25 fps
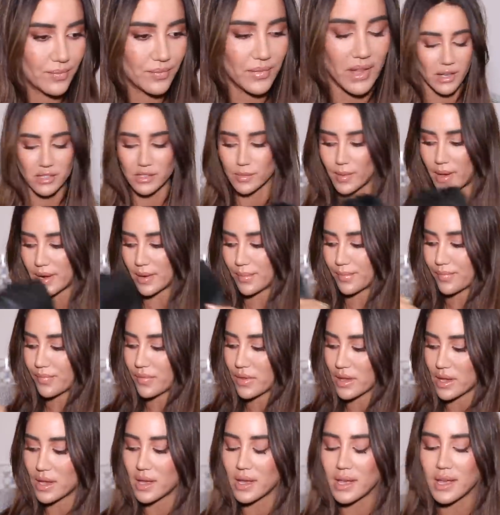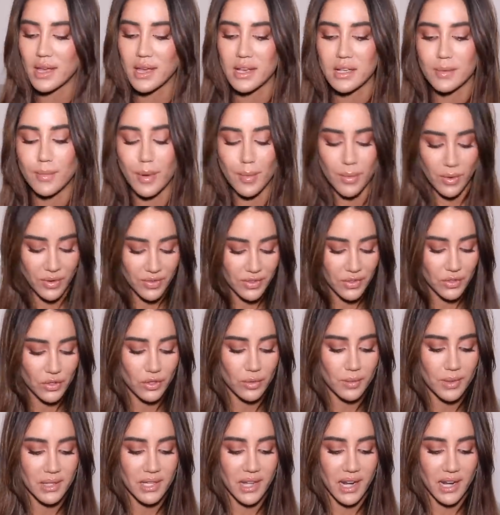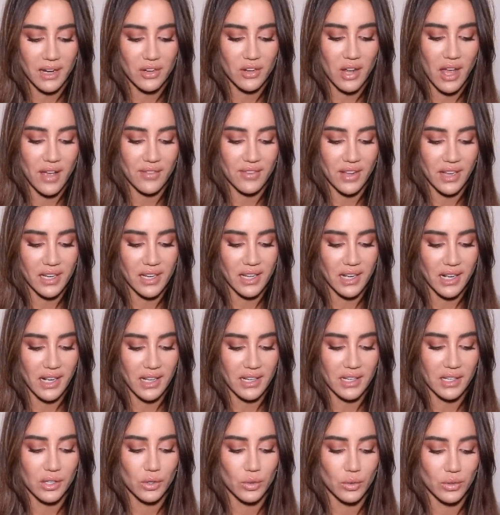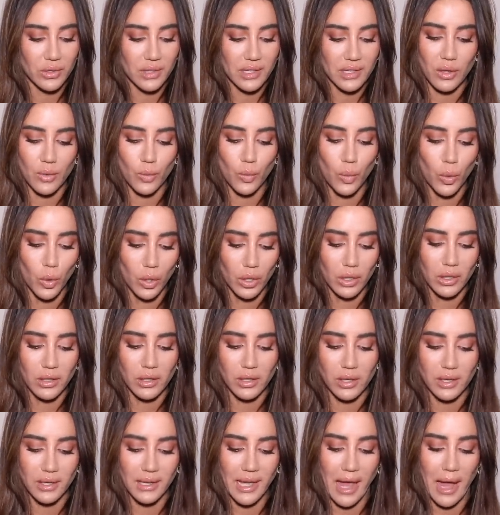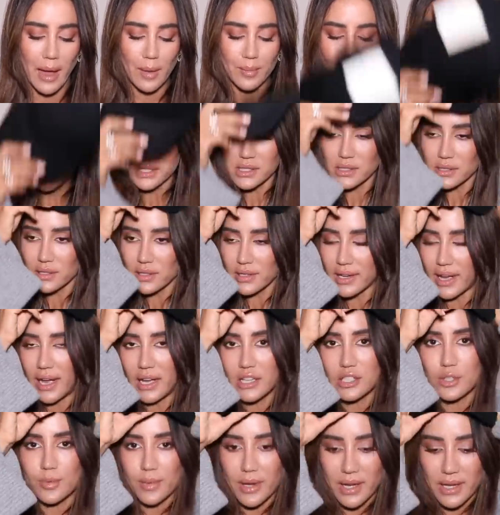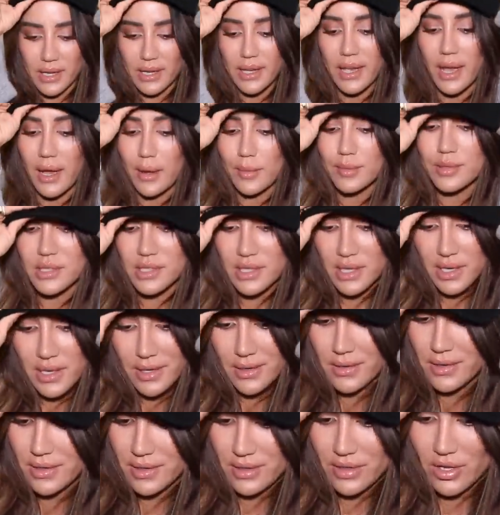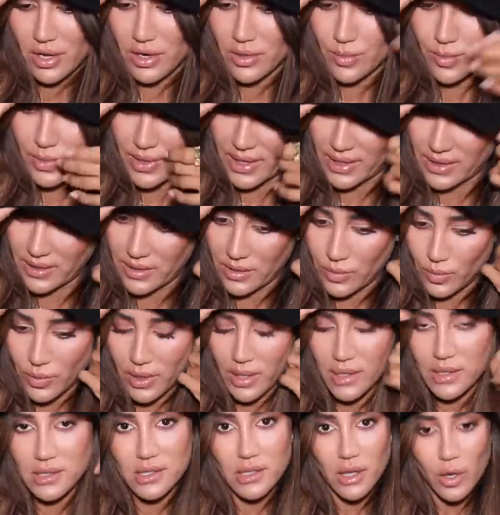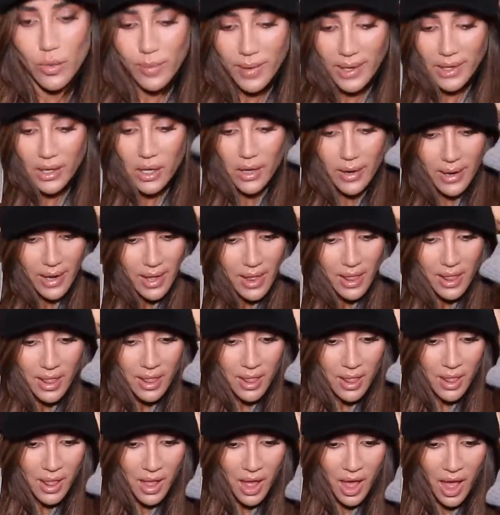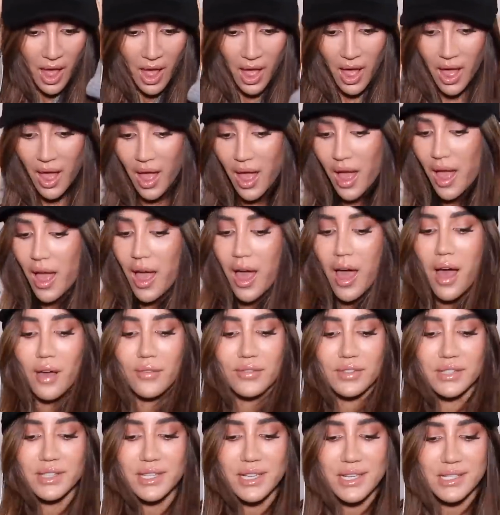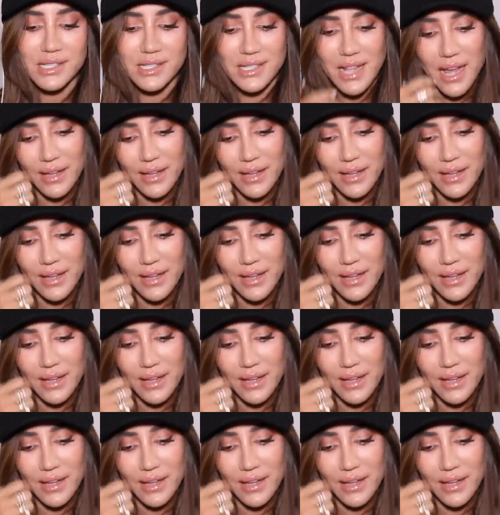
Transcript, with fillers: No, it's better. My boyfriend told me that I don't have any kind of cool wool caps, cashmere caps, non-branded ones. Oh my God, I love these.